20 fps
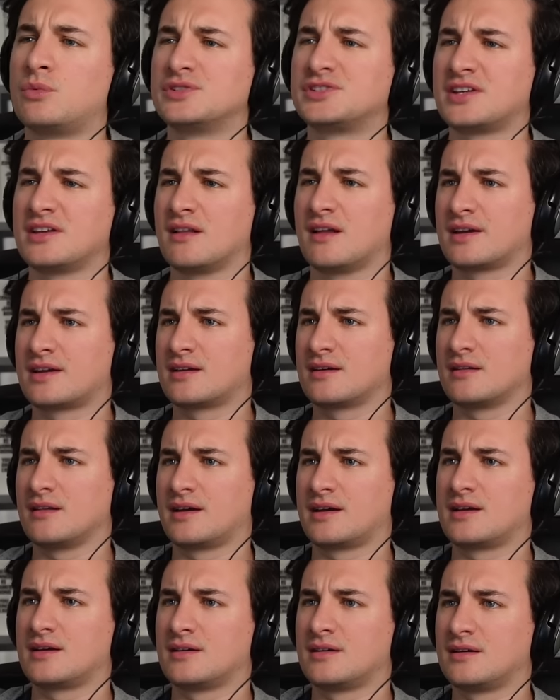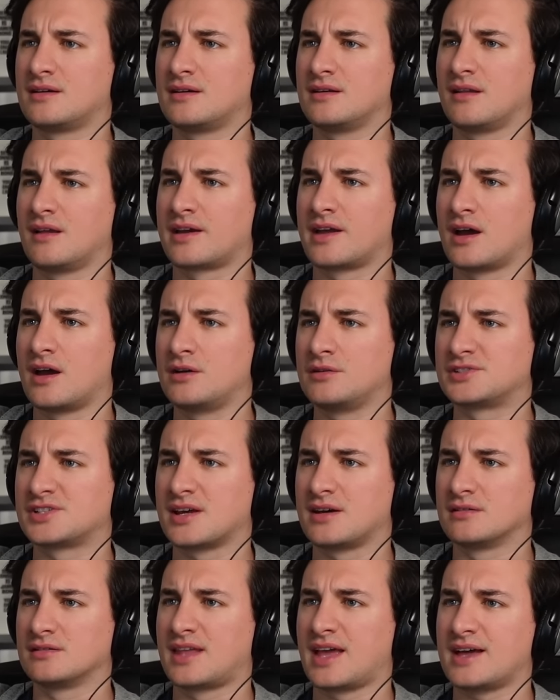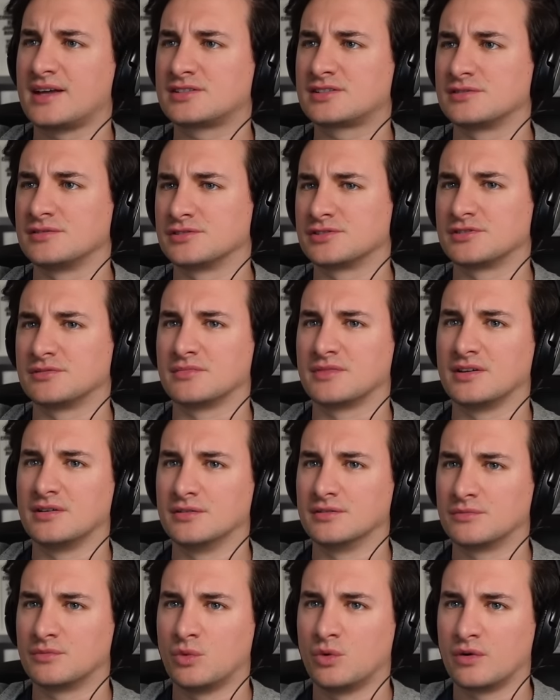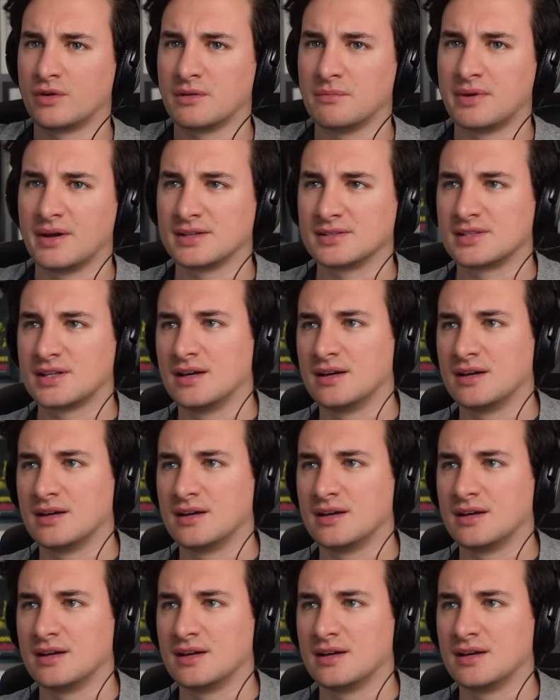he like a like a like a hotel desk or something, or walking past that?